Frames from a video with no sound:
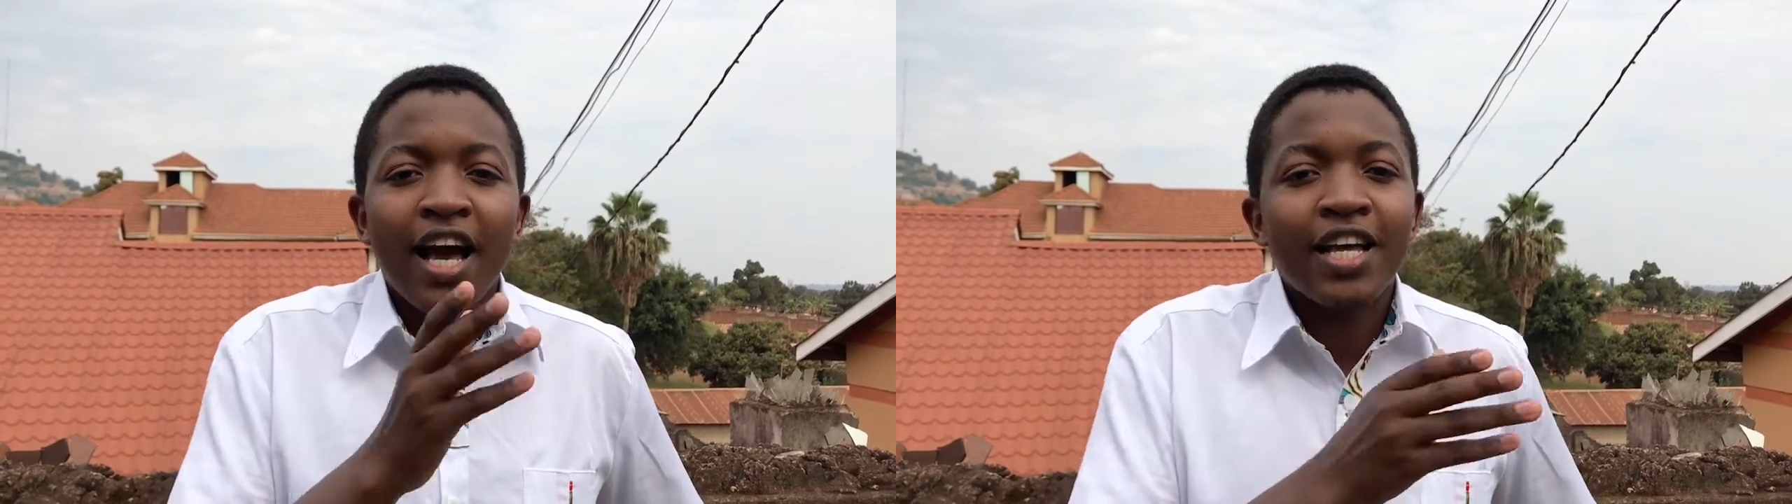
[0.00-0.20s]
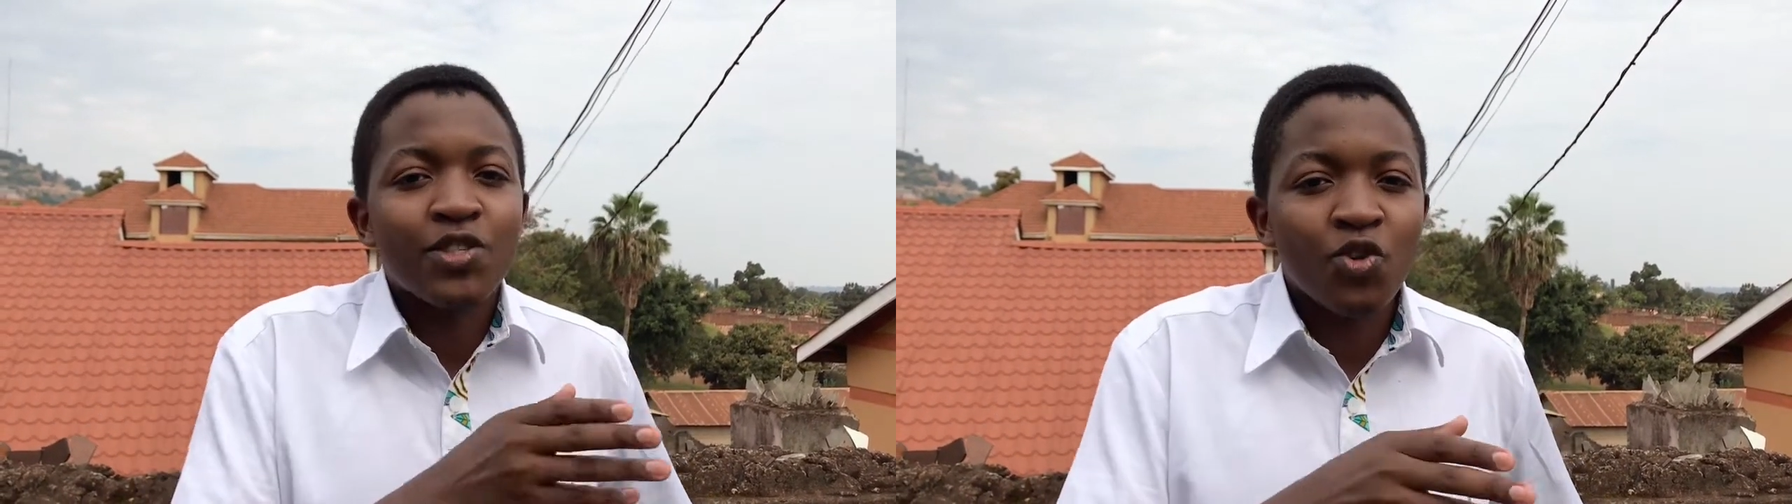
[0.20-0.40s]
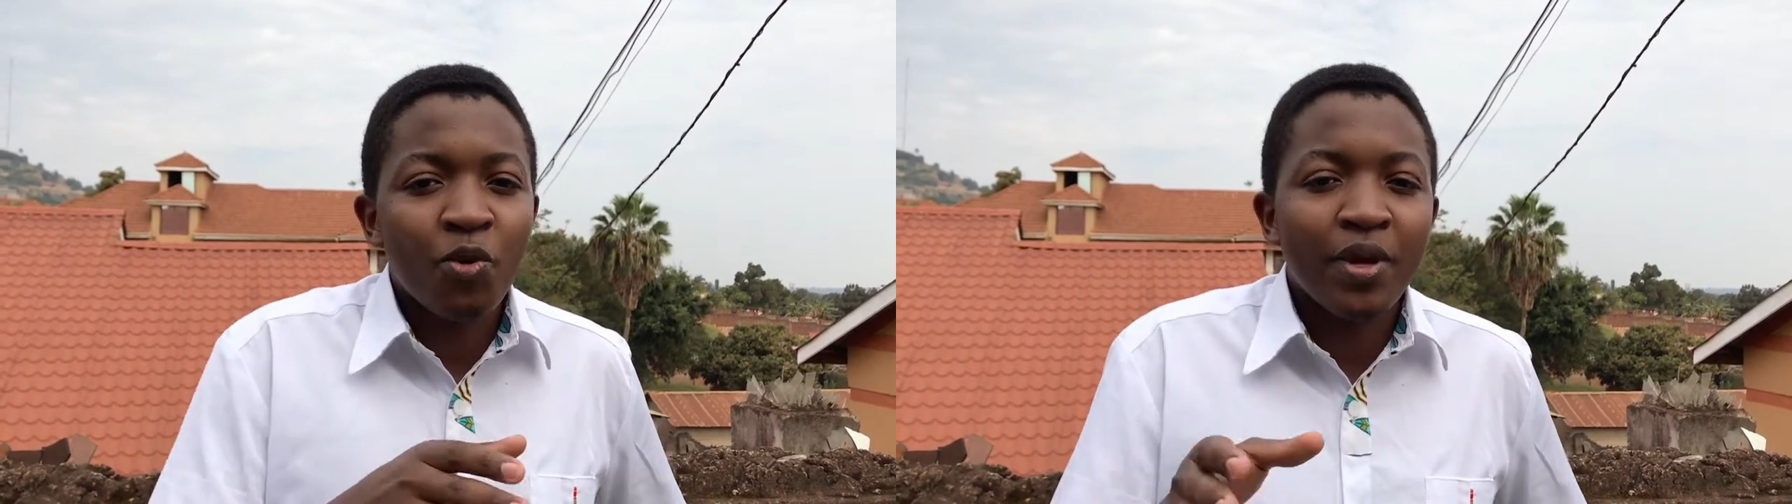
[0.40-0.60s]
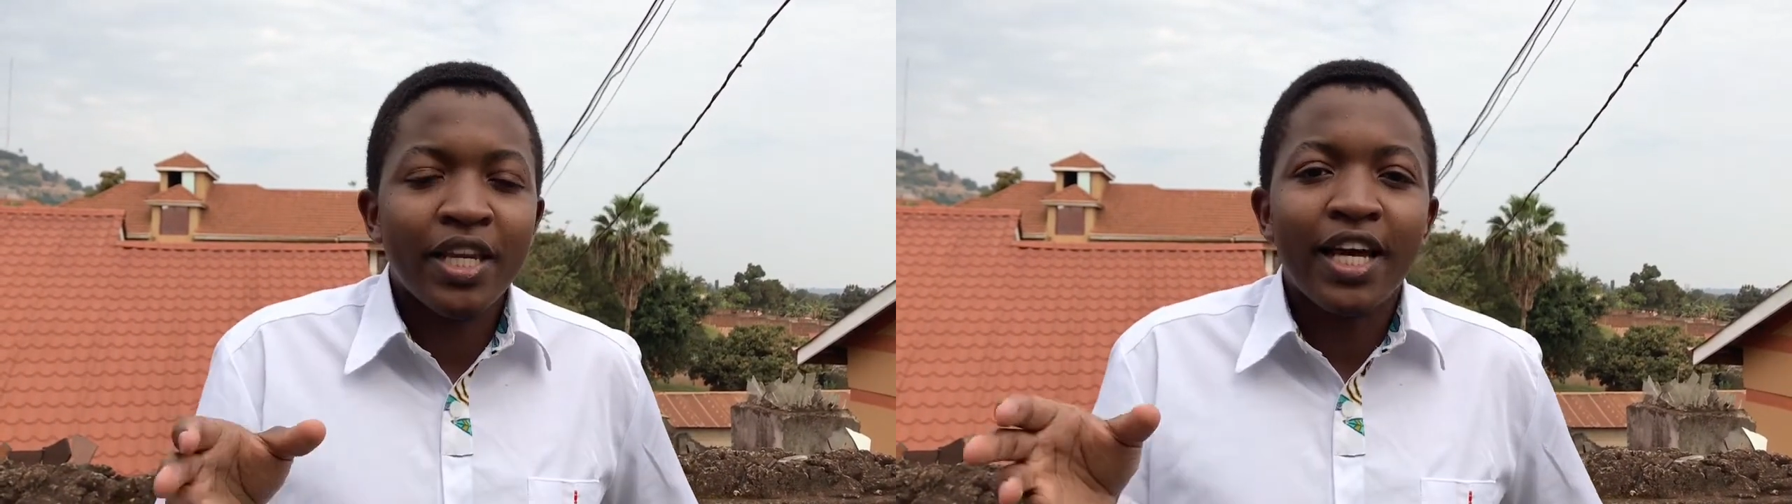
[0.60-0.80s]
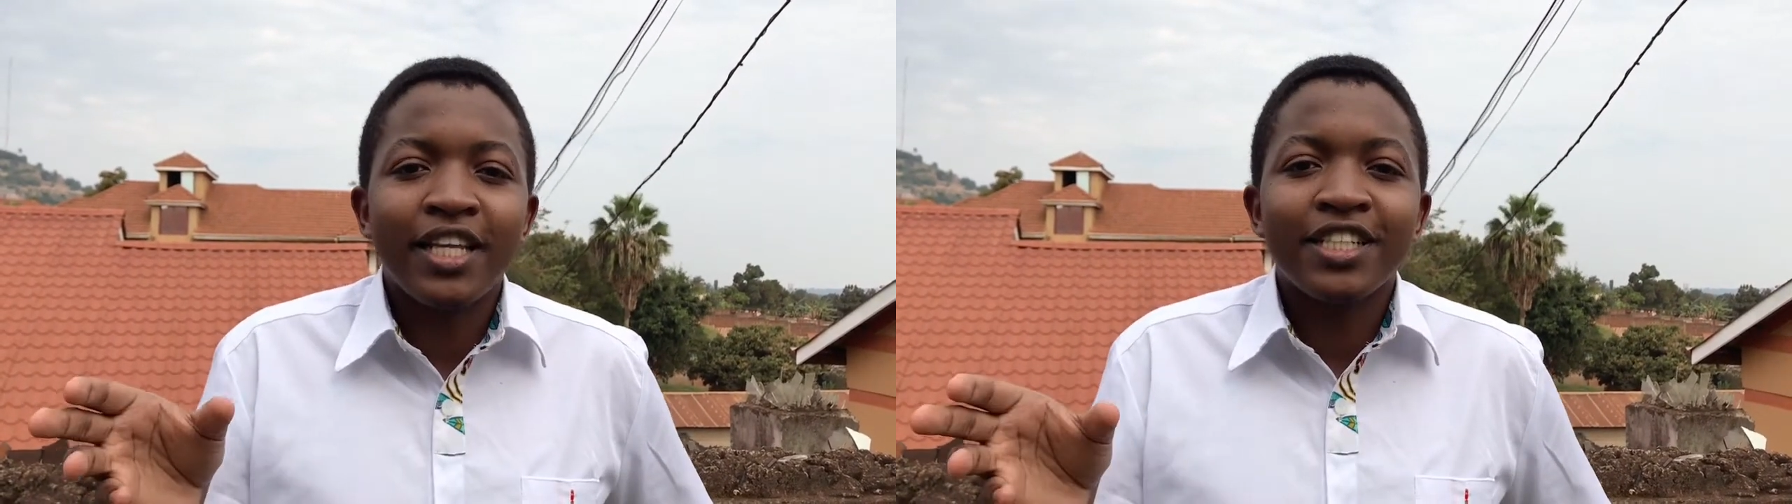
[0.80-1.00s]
and so many other